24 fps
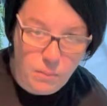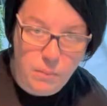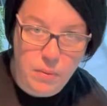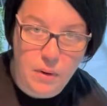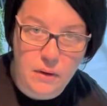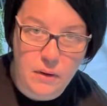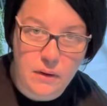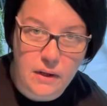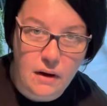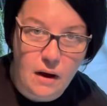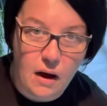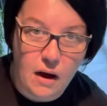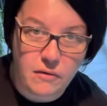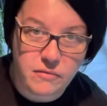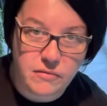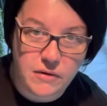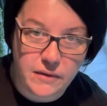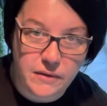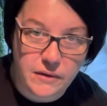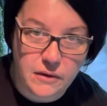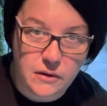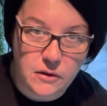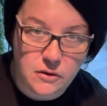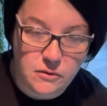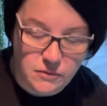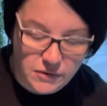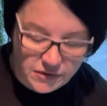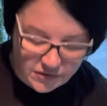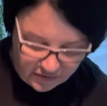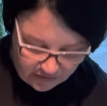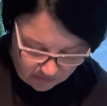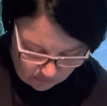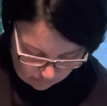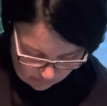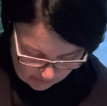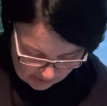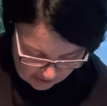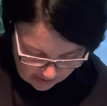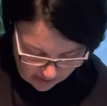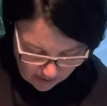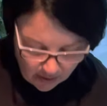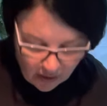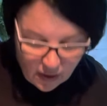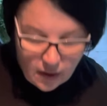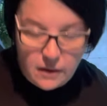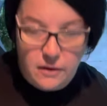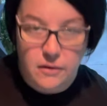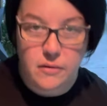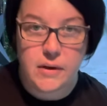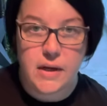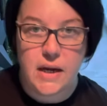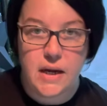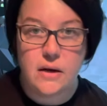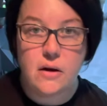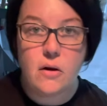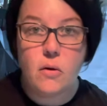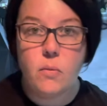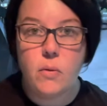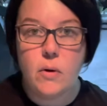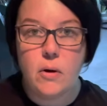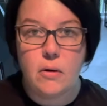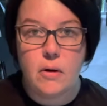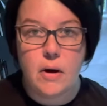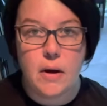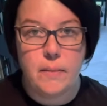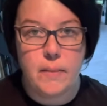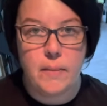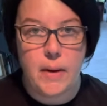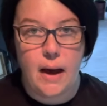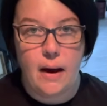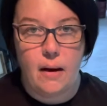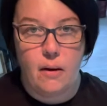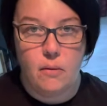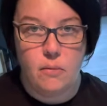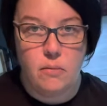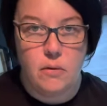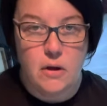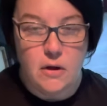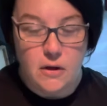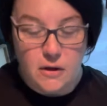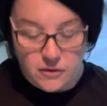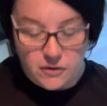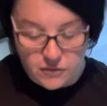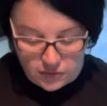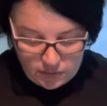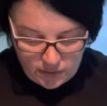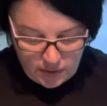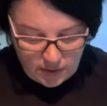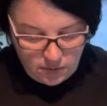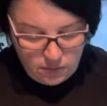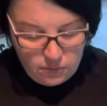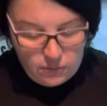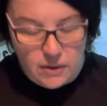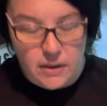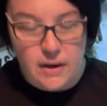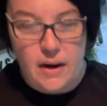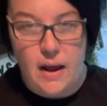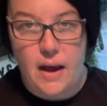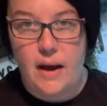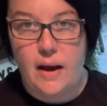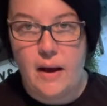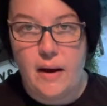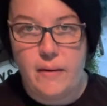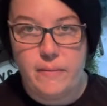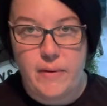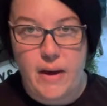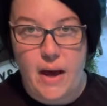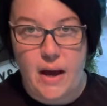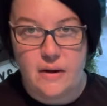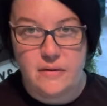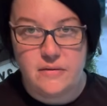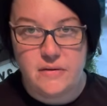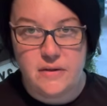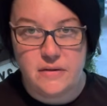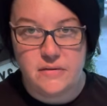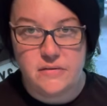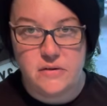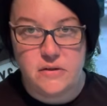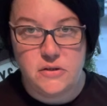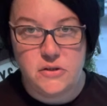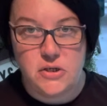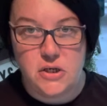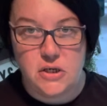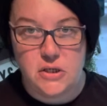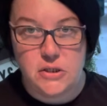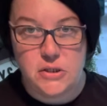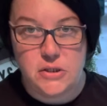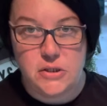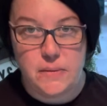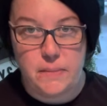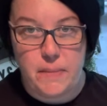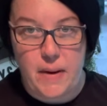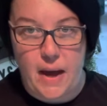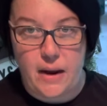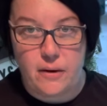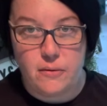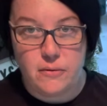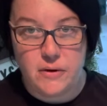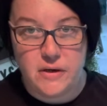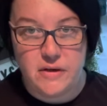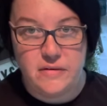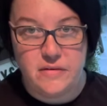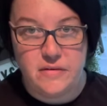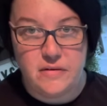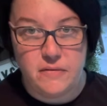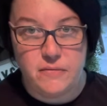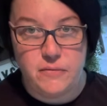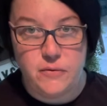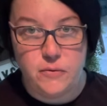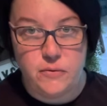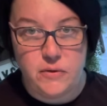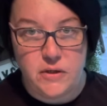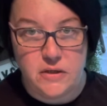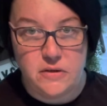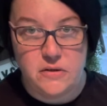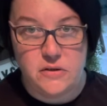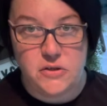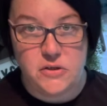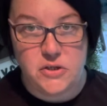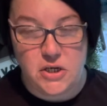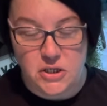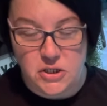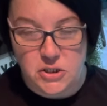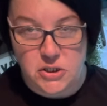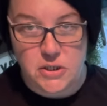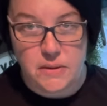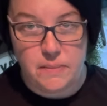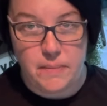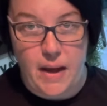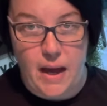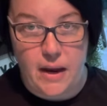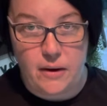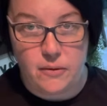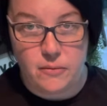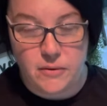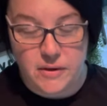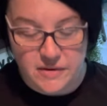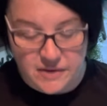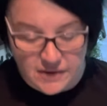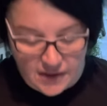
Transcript: pull it off, that the glue is still wet. Your candle will come out so that you can have access to change the batteries if you need to change the batteries